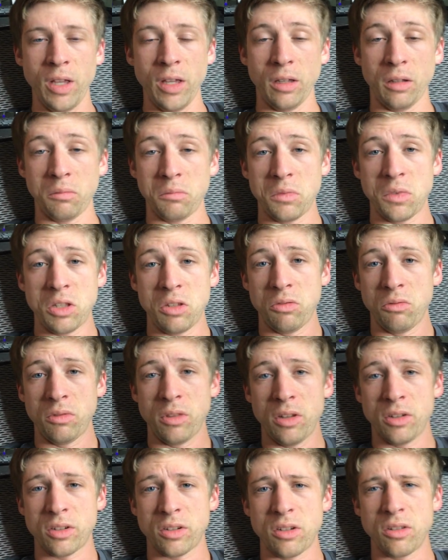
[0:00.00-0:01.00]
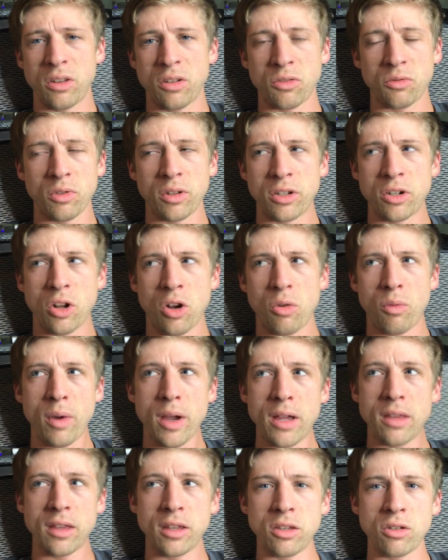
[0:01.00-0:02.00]
um, there's there's really no
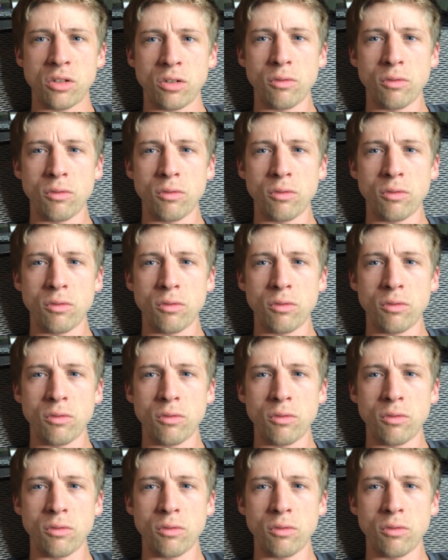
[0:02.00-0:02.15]
way that you